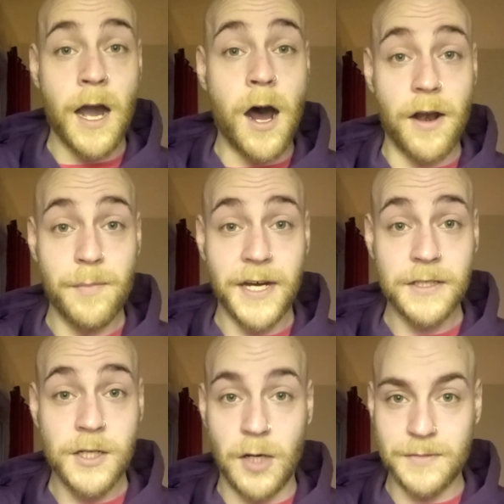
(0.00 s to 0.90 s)

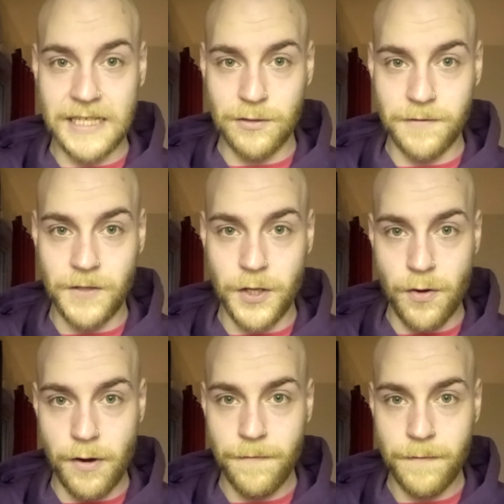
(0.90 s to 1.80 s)
Ahriman comes out of the
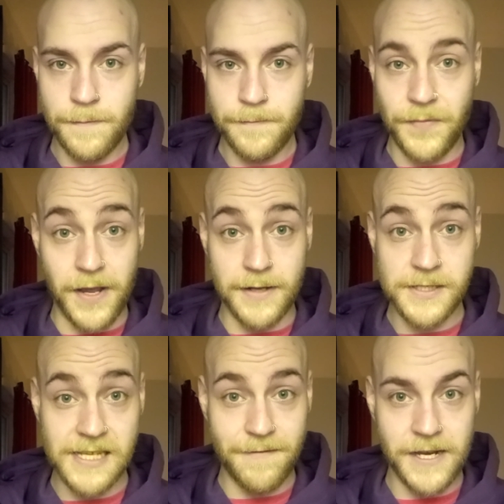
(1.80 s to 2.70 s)
earth, the
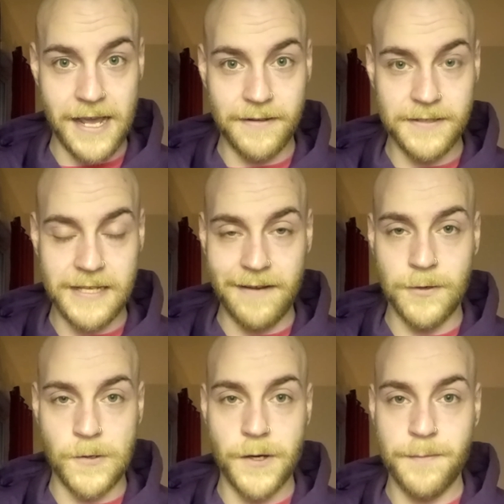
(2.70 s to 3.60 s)
7-head,
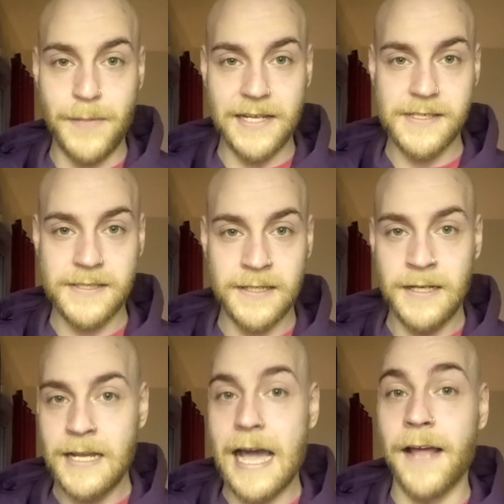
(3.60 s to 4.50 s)
10-horn beast,
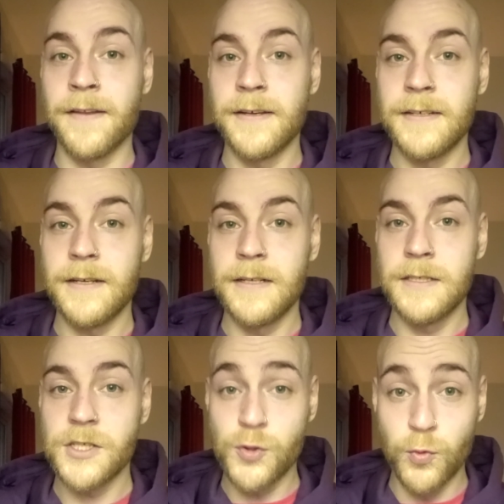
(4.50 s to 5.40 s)
and
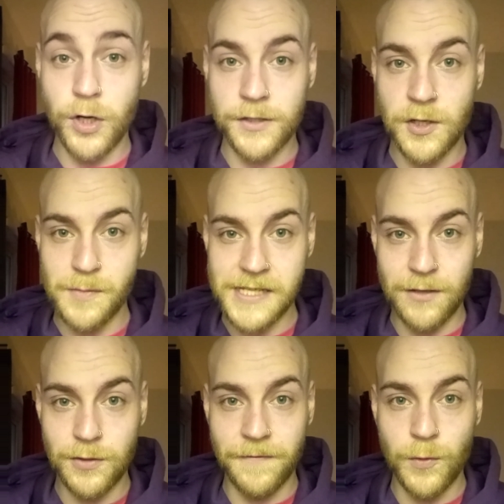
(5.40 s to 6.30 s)
Sorat comes
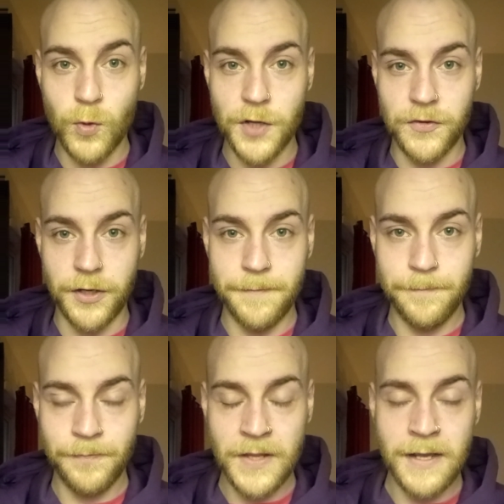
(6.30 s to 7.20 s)
out of the water.
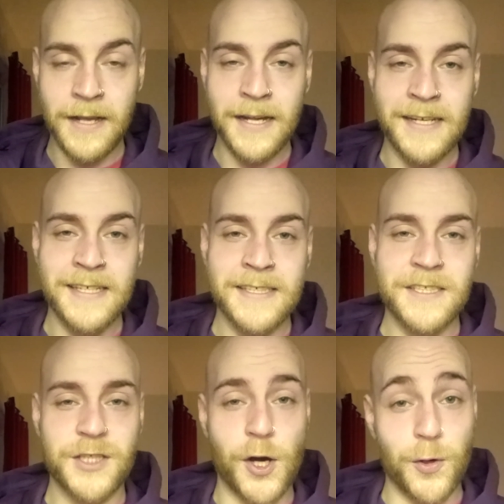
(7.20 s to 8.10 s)

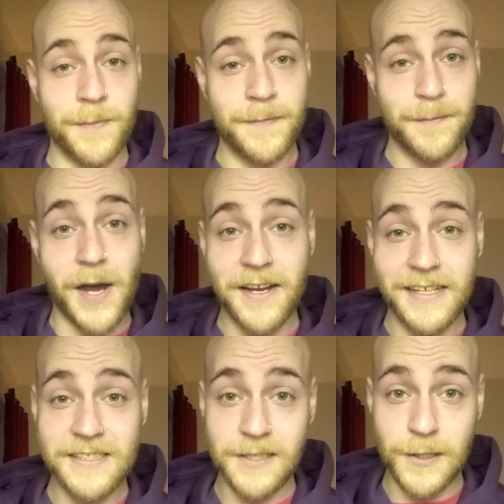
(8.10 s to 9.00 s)
So, by
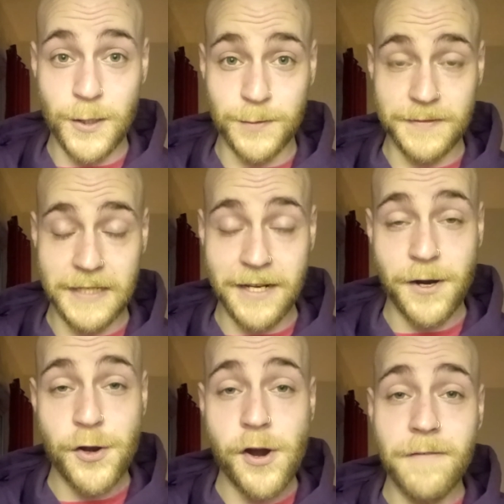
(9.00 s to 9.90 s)
this alone, in
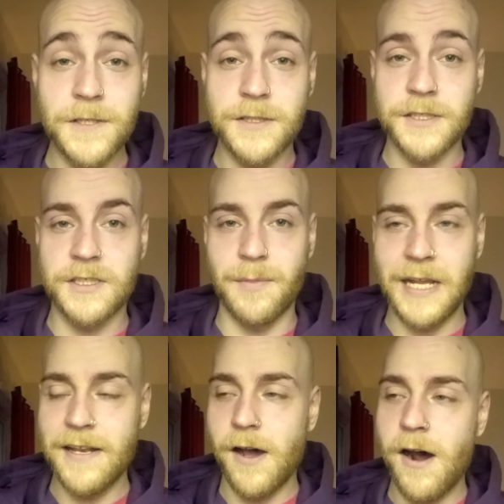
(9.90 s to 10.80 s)
our nervous system,
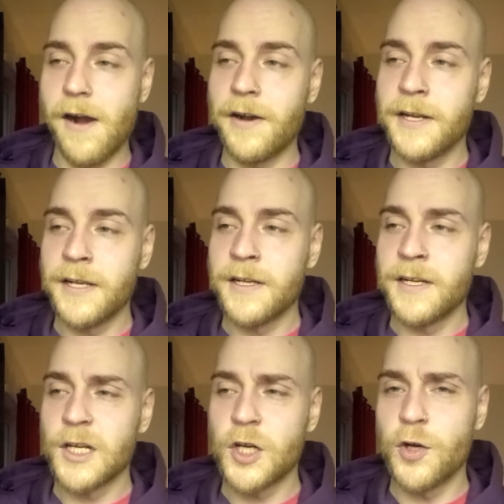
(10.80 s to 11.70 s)
in our
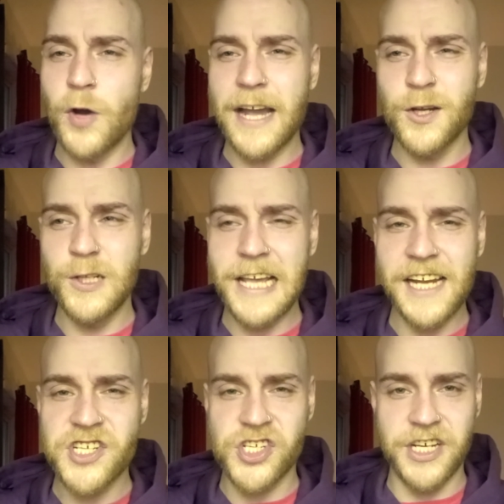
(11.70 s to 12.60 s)

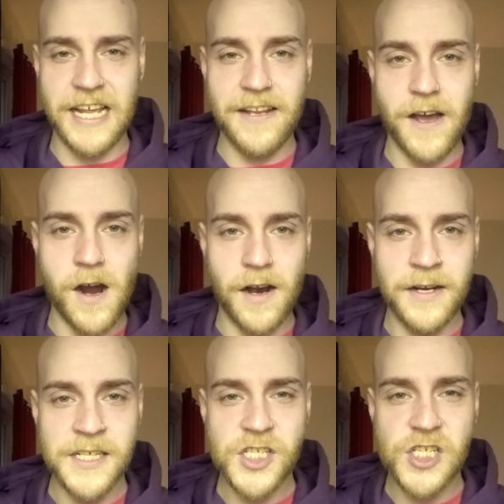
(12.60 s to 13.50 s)
coagulation, in
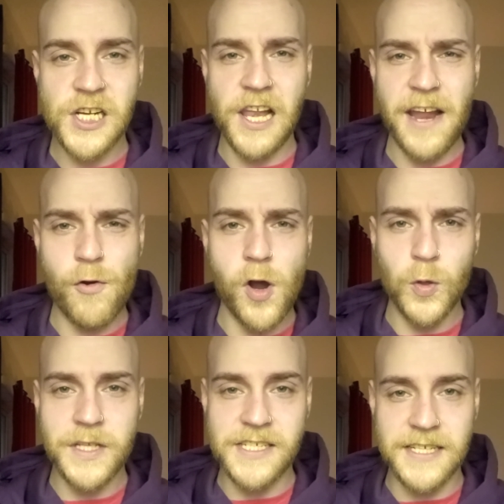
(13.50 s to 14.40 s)
our
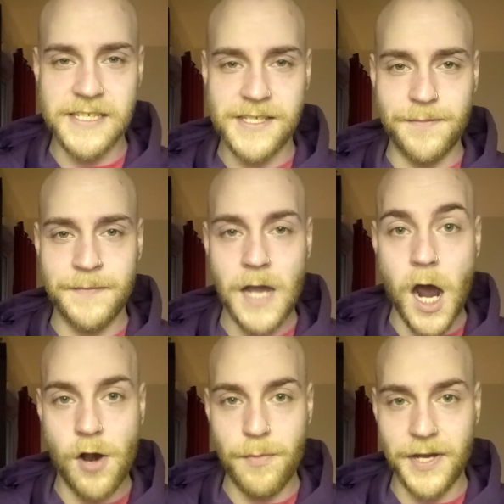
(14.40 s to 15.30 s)
scleroticism,
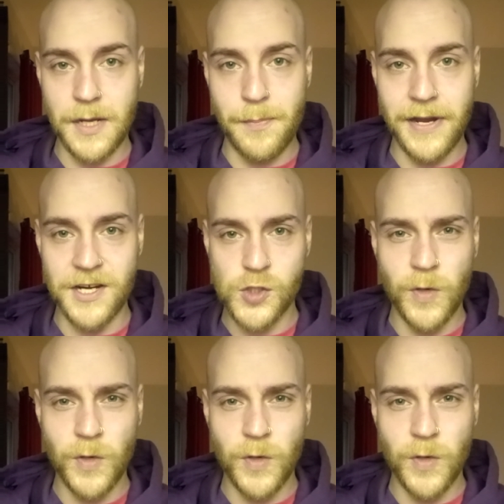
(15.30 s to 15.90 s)
Ahriman appears,